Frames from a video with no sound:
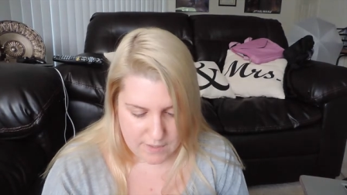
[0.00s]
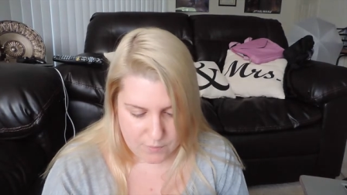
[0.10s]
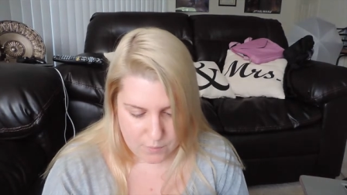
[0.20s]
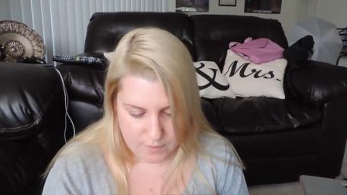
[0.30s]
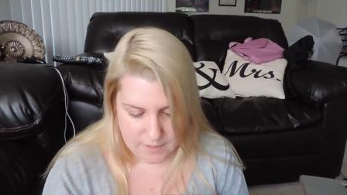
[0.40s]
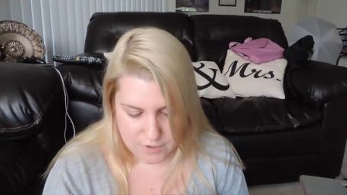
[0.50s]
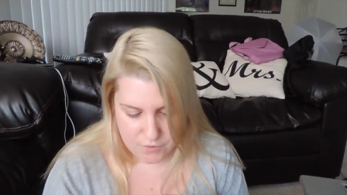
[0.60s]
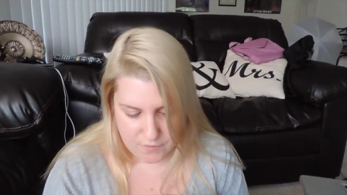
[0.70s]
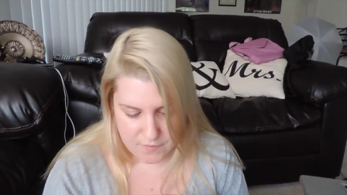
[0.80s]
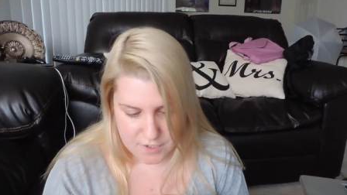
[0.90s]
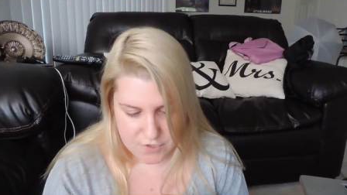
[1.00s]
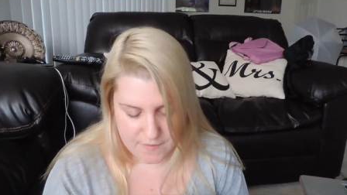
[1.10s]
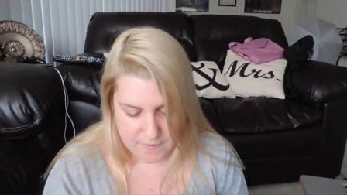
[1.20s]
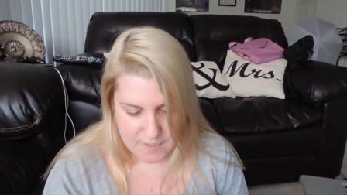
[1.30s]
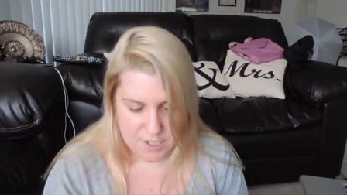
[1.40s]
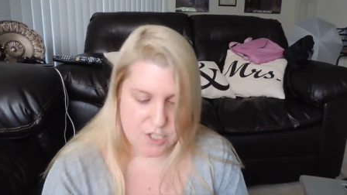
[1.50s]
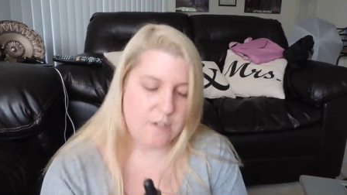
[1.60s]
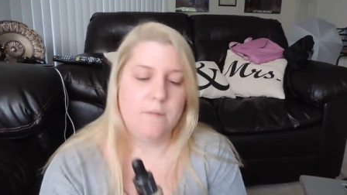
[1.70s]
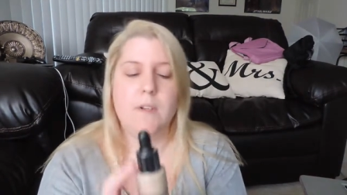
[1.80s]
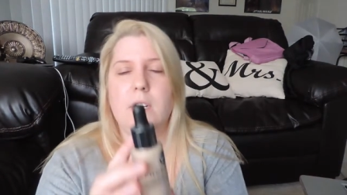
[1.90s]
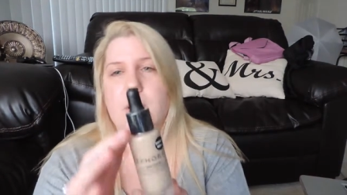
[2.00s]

Ethereal Natural Finish Foundation.